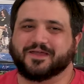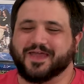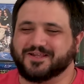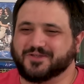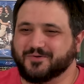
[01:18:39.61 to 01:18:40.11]

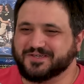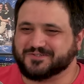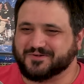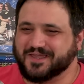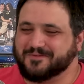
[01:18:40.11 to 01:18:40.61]
it's
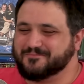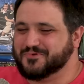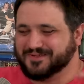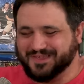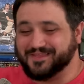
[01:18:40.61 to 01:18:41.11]
always
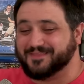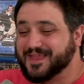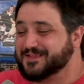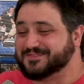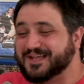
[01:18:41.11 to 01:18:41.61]
it
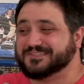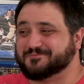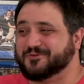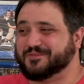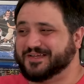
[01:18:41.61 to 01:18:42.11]
like
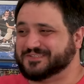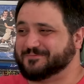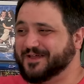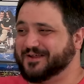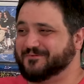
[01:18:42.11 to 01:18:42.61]
does move like a
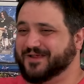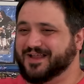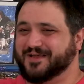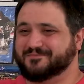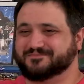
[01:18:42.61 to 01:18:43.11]
spider when
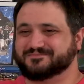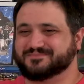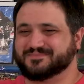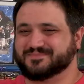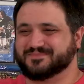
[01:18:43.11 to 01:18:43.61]

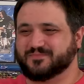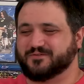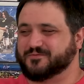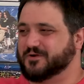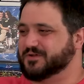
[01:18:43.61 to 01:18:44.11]

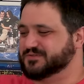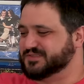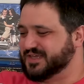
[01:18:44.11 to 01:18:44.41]
Frodo's